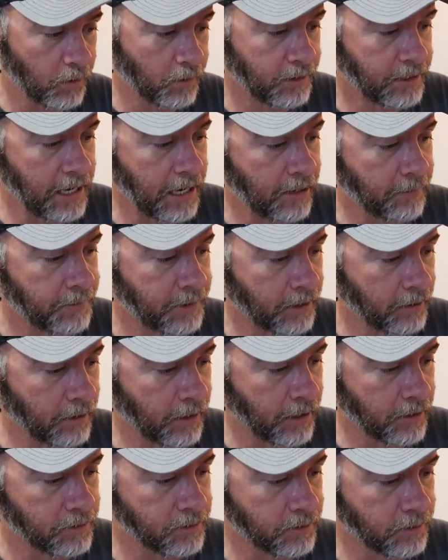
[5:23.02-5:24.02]
camping
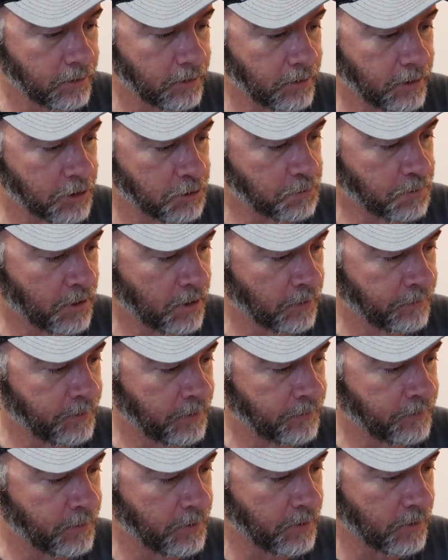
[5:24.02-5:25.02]
lantern is
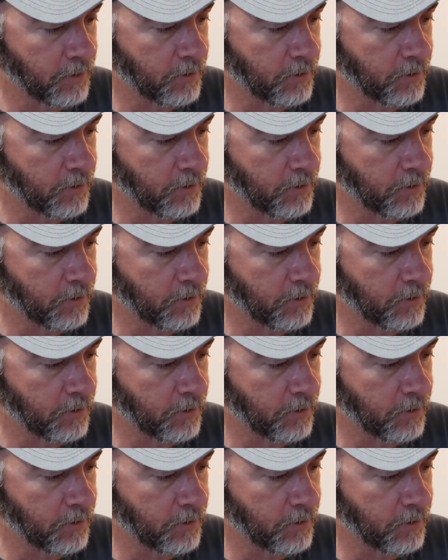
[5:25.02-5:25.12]
perfect for your